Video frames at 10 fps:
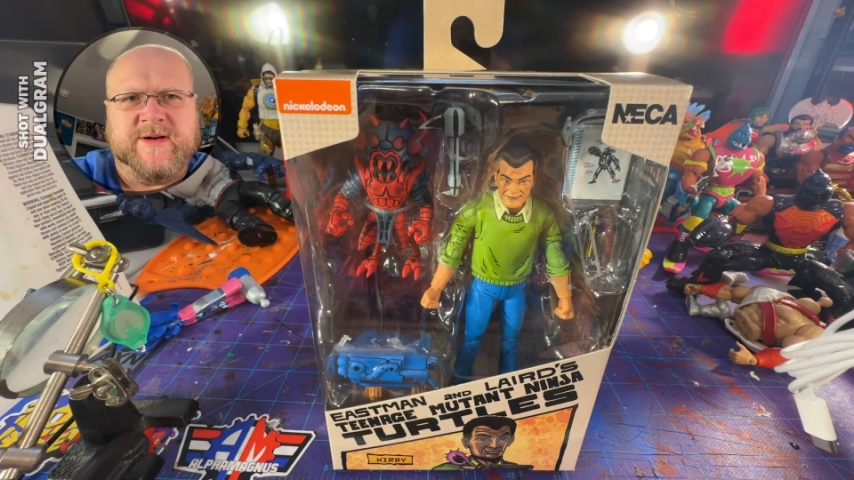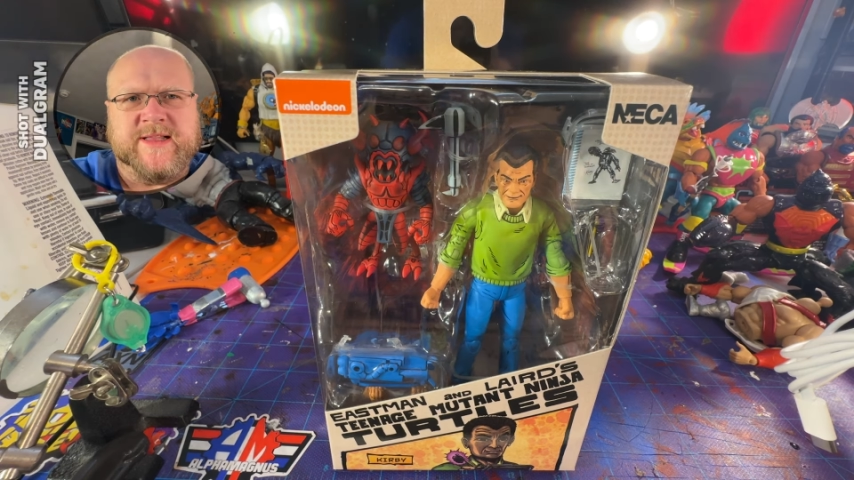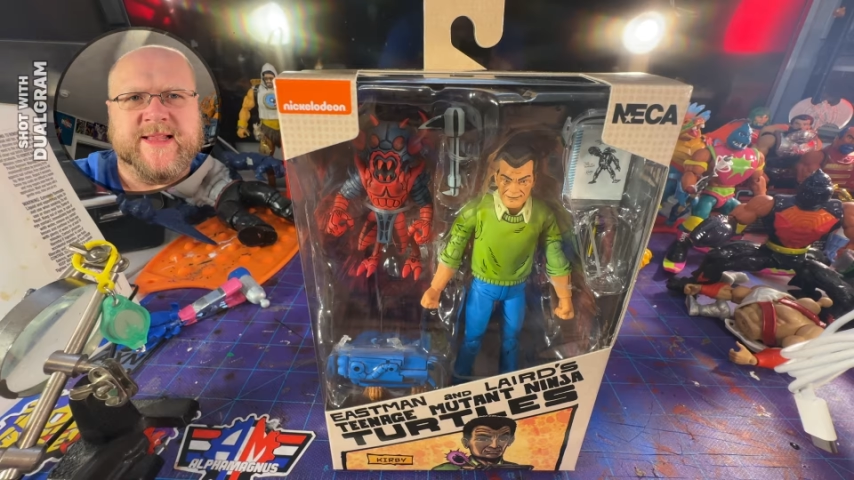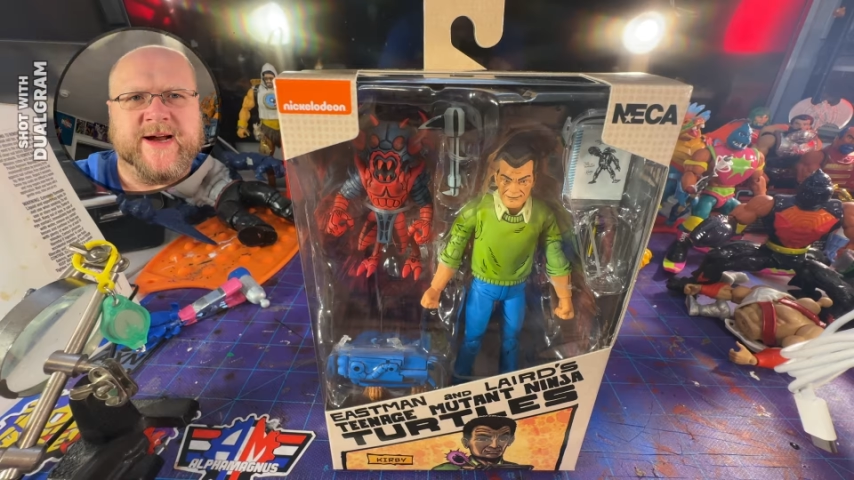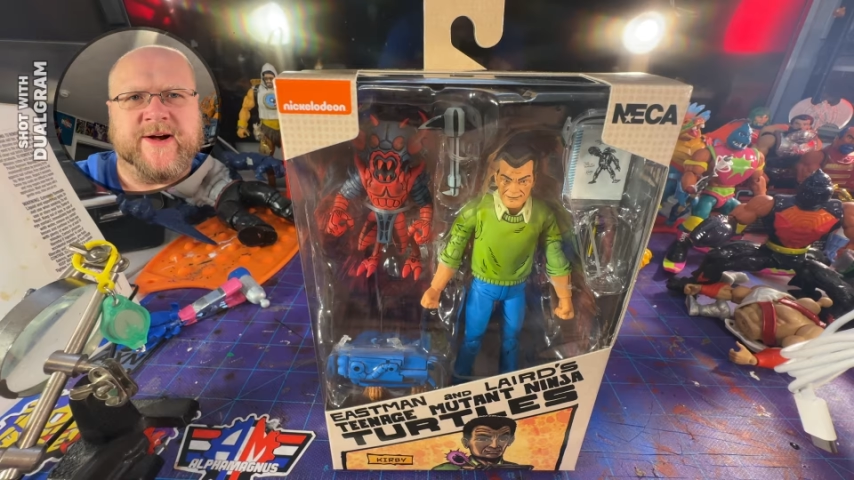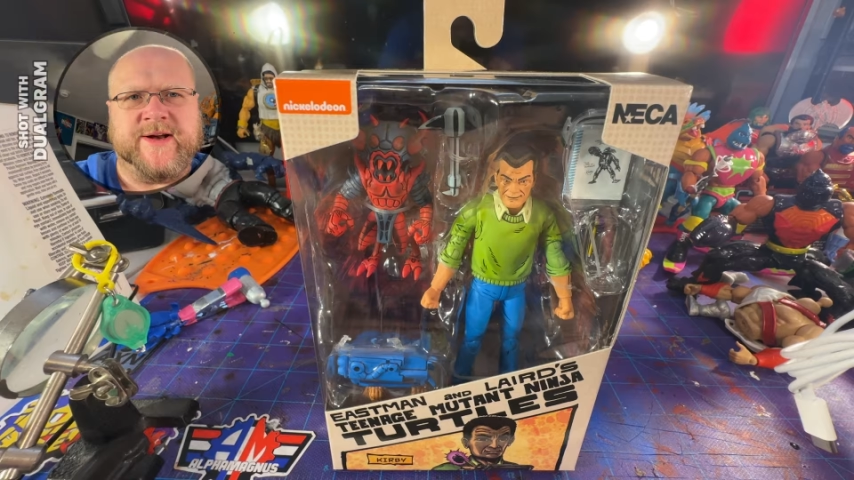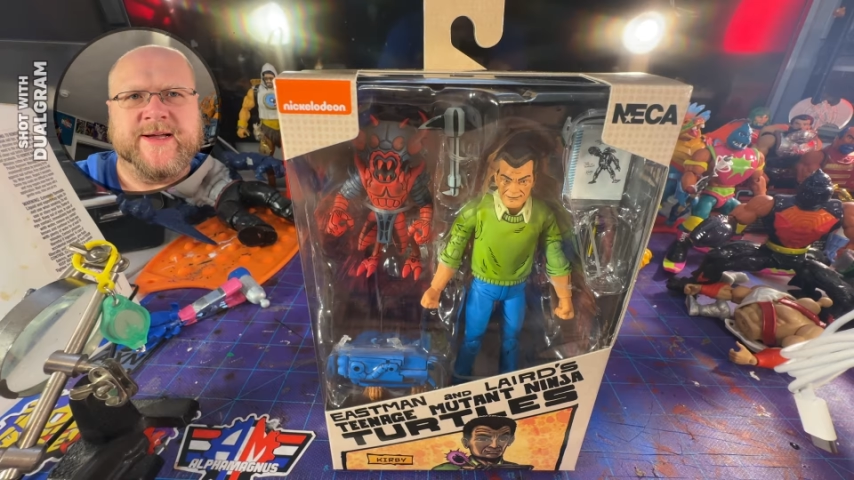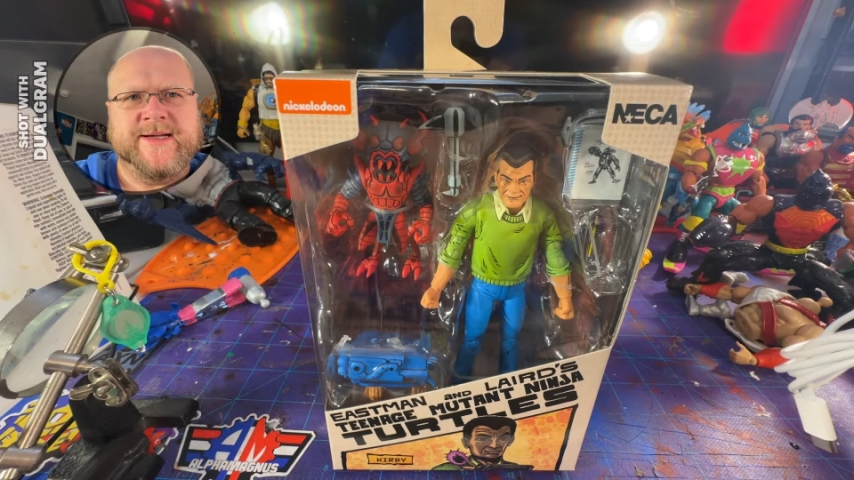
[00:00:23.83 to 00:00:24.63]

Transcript: and Laird.